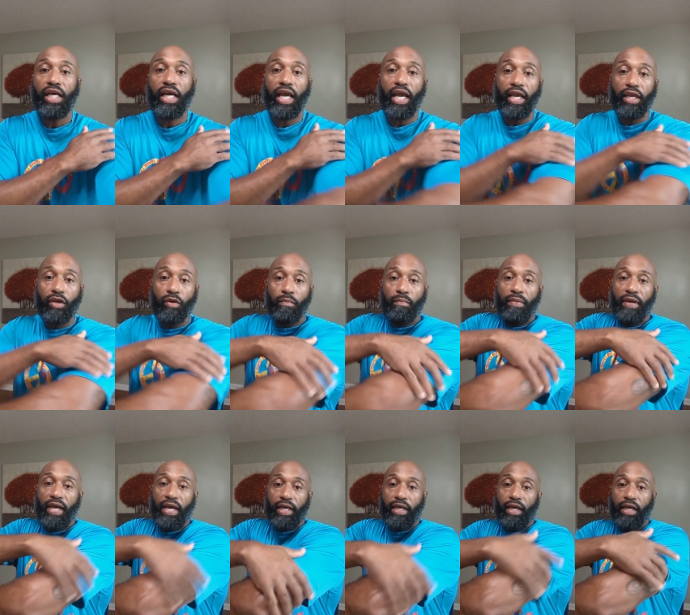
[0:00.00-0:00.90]
and your
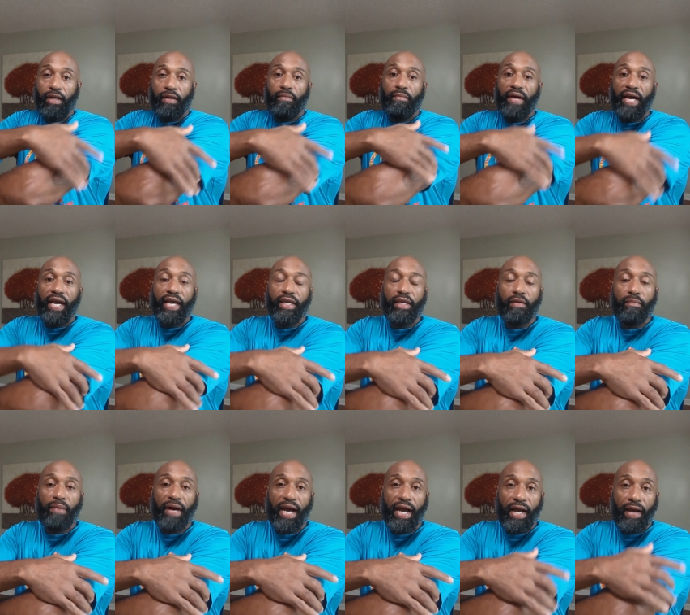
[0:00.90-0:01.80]
and the back and your
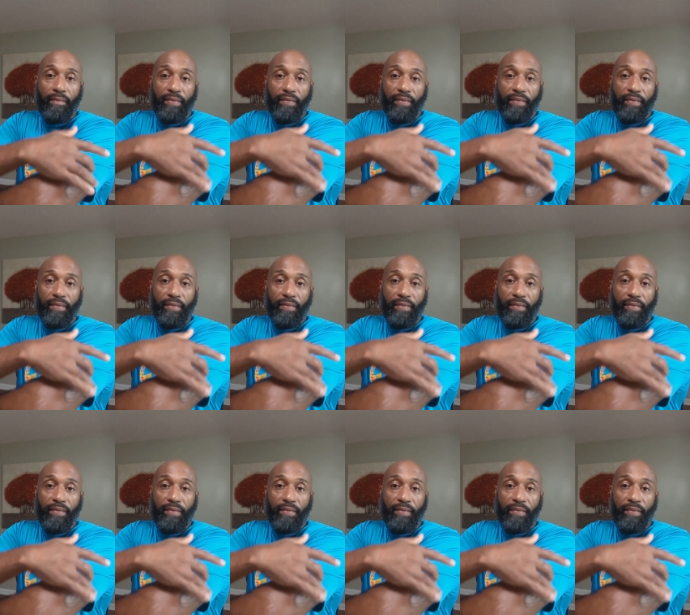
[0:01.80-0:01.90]
back.